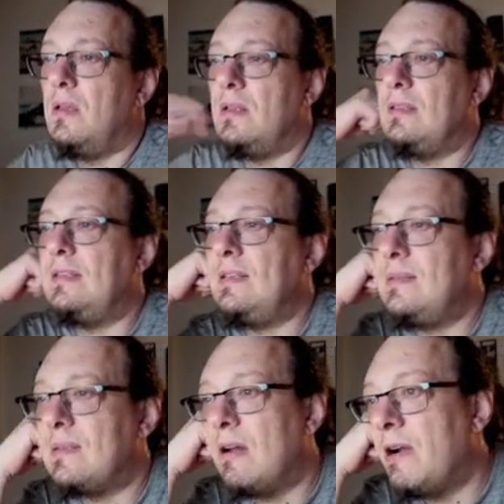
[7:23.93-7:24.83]

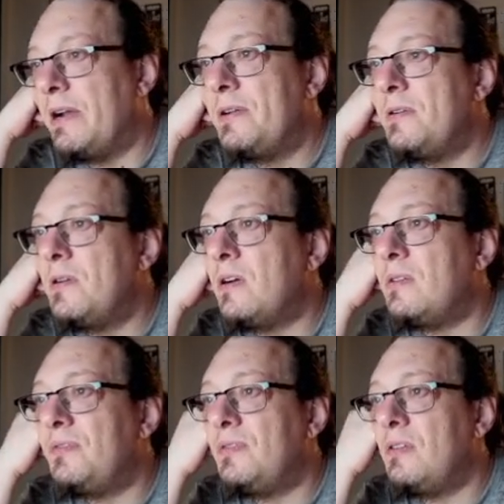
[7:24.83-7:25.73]
These are not
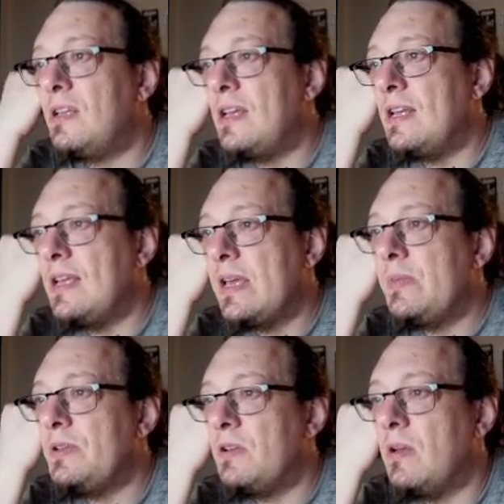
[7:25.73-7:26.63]
fully
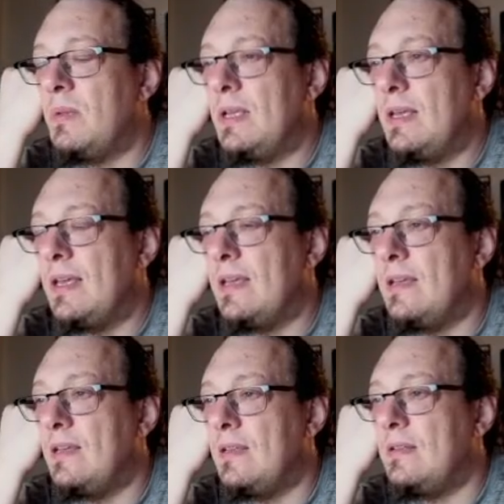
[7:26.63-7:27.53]
enabled normally,
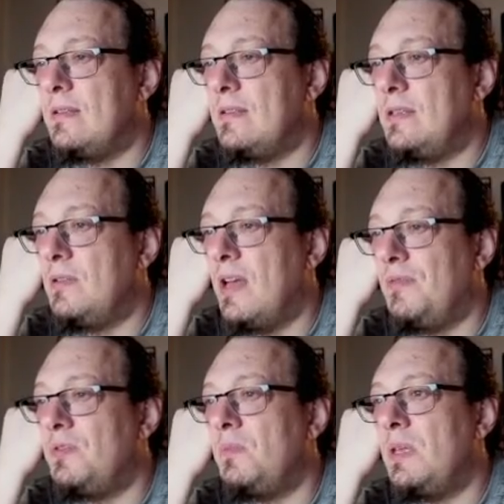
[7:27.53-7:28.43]
and you have
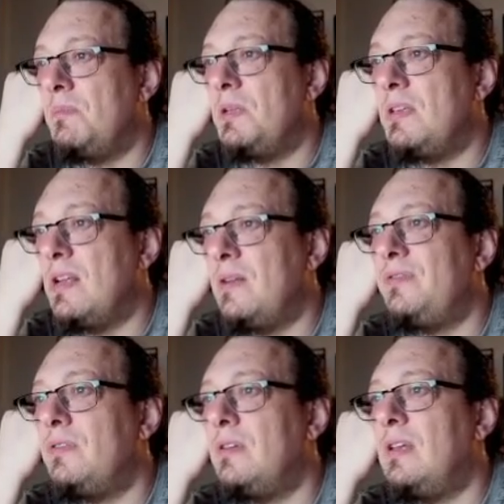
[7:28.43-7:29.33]
to be a bit
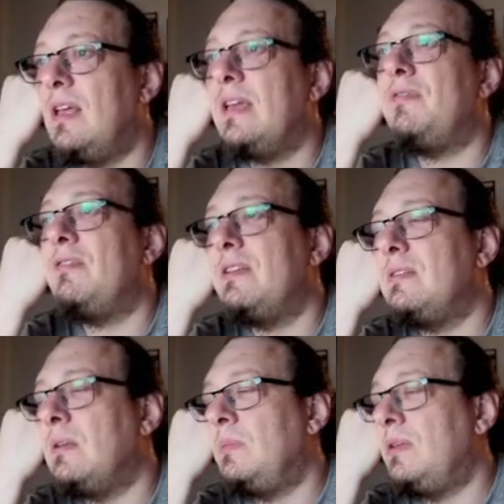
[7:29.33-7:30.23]
careful. Like, for
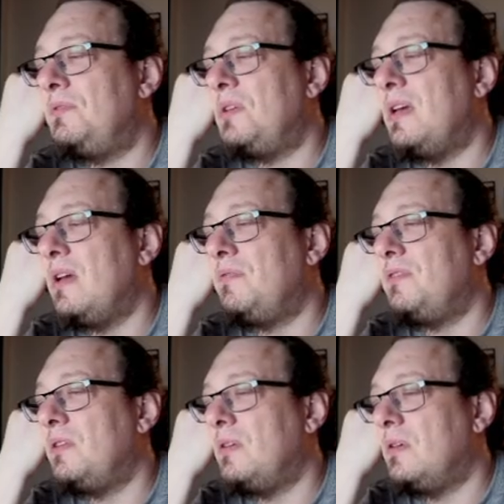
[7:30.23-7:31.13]
example, if you have
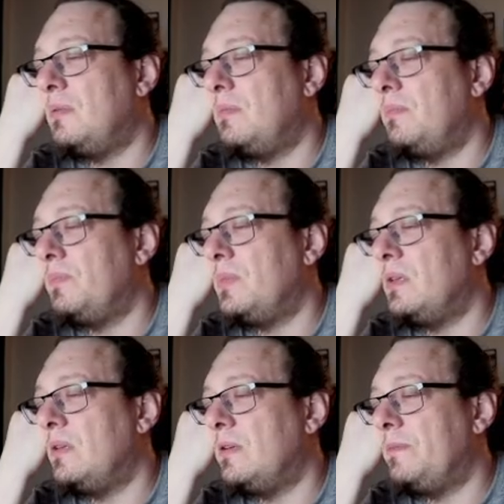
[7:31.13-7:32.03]

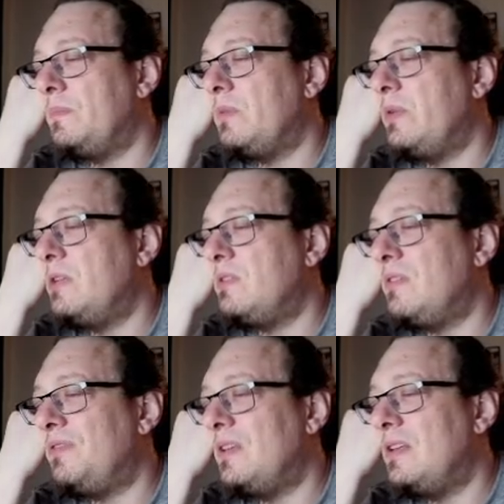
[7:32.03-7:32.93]
Windows
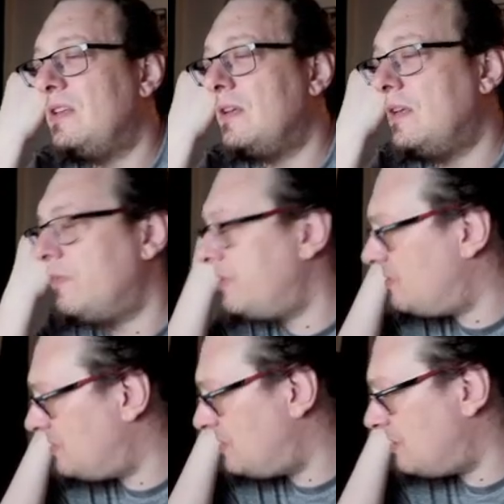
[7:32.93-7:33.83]

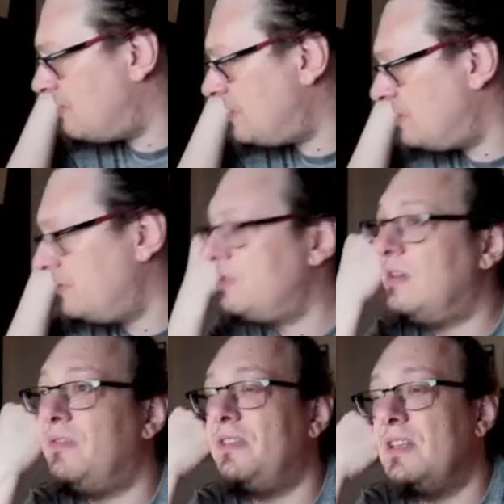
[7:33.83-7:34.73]
integrated user
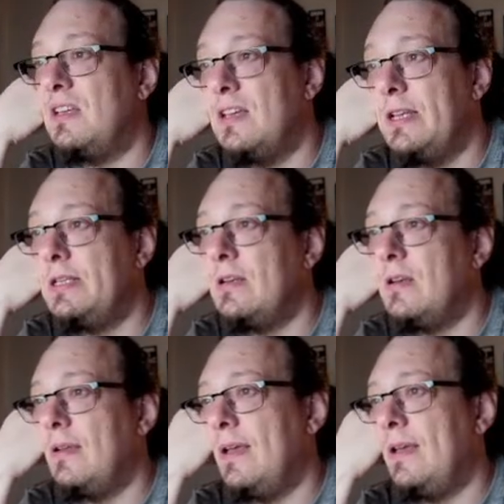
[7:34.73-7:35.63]

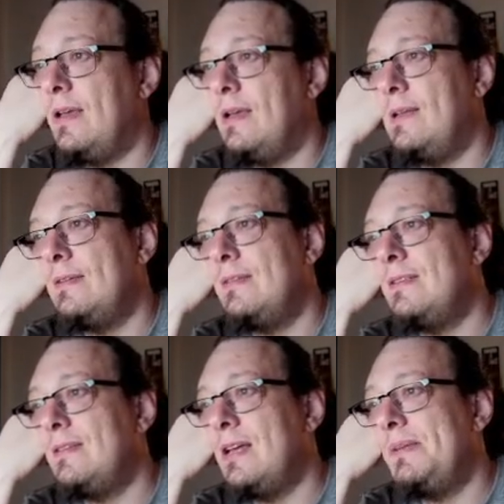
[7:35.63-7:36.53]
authentication and the
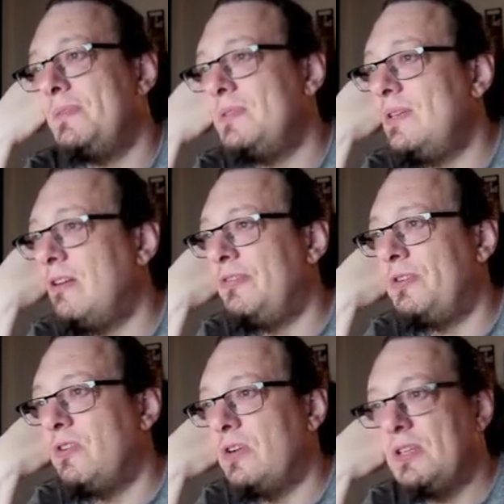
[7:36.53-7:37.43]
timers here are
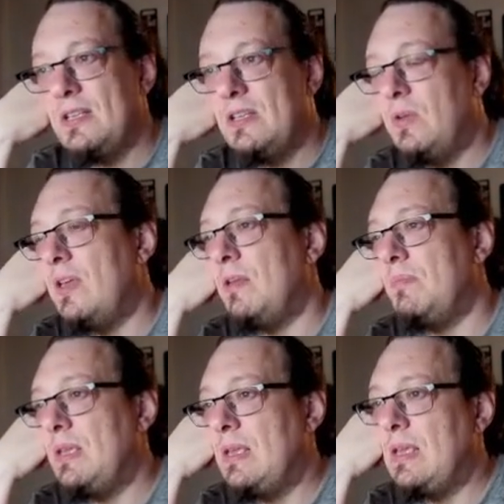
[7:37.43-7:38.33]
wrong, then you can
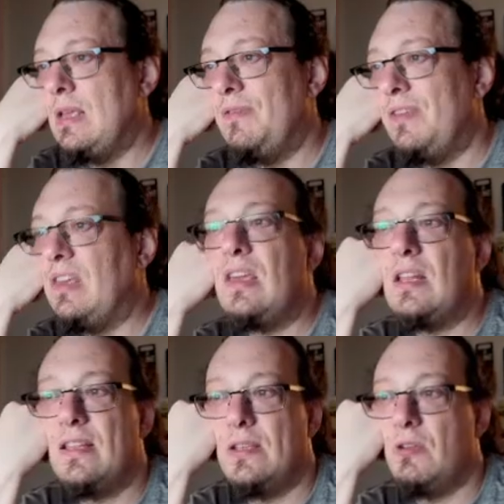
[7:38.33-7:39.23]
be thinking
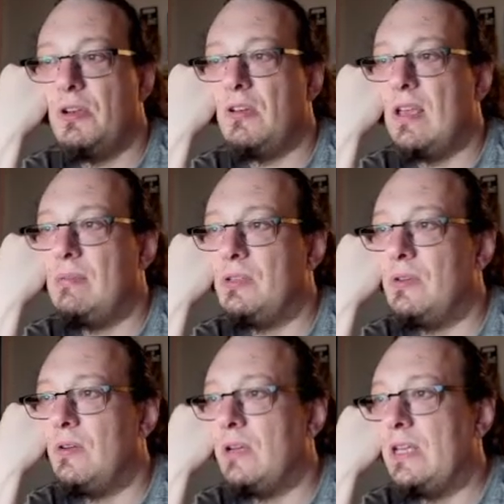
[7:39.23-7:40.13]
that you're not able to
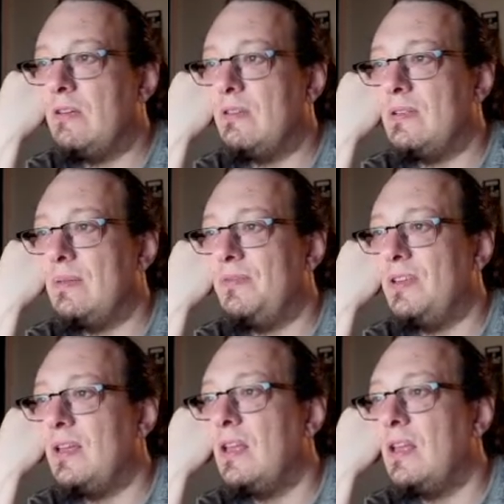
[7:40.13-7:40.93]
log in or something.